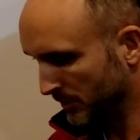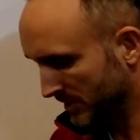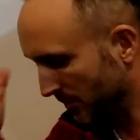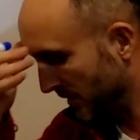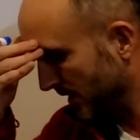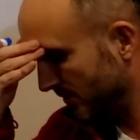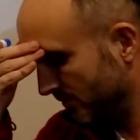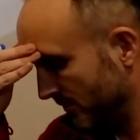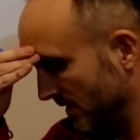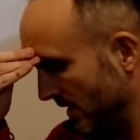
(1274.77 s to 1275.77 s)
with something.
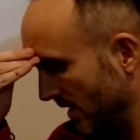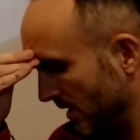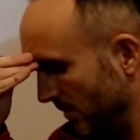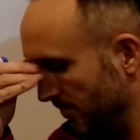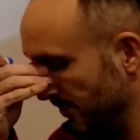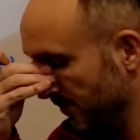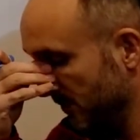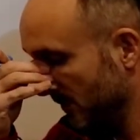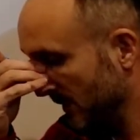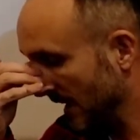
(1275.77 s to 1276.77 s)
Um,
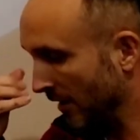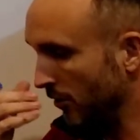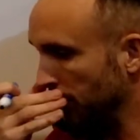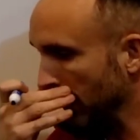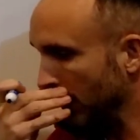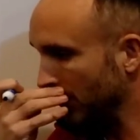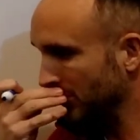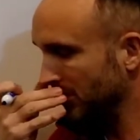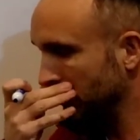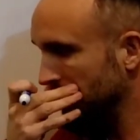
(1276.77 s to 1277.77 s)
how
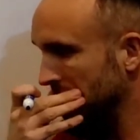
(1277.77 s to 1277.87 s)
about